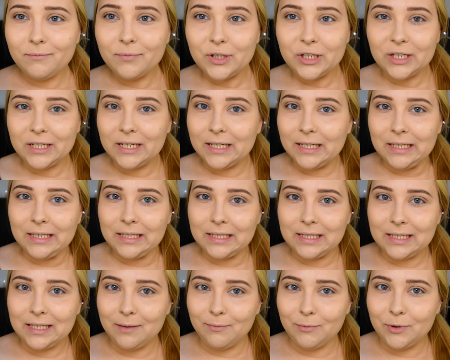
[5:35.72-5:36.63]
she didn't
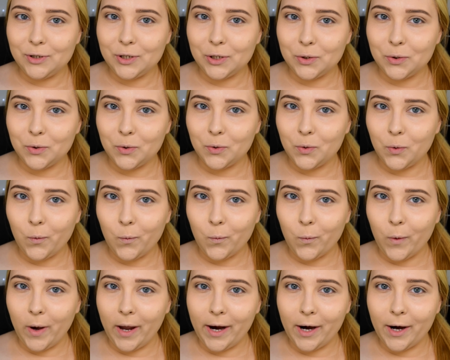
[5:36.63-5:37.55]
seem to
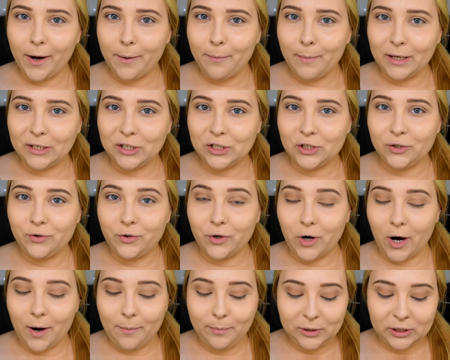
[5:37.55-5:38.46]
wear much
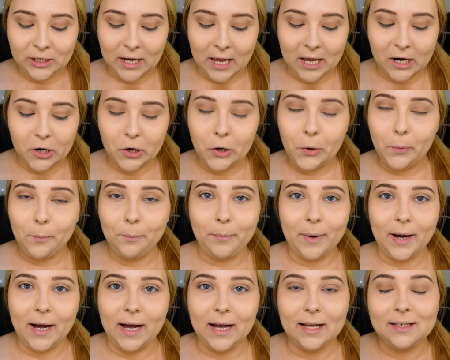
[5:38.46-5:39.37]
drop shadow,
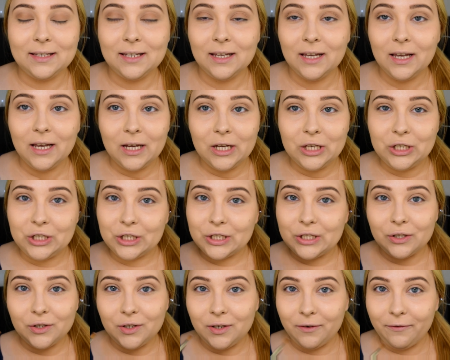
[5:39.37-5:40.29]
but
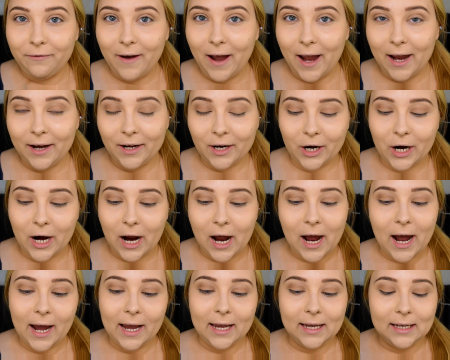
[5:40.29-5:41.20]
just to define our
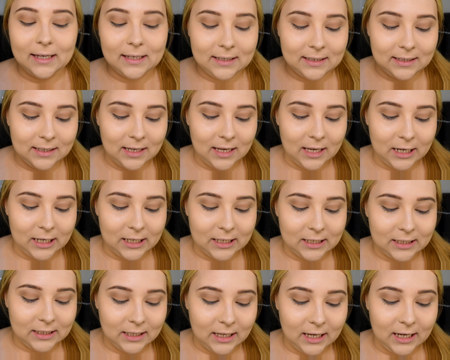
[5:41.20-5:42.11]
eyes, it
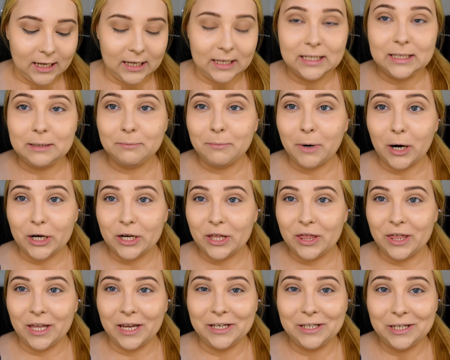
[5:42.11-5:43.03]
is a smart
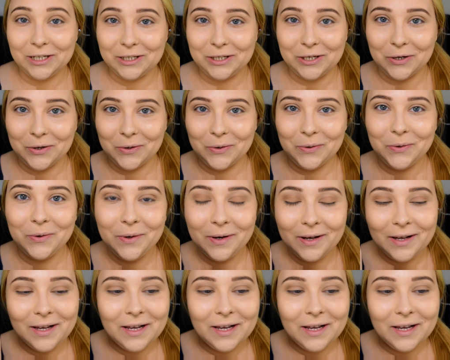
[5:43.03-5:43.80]
thing to do.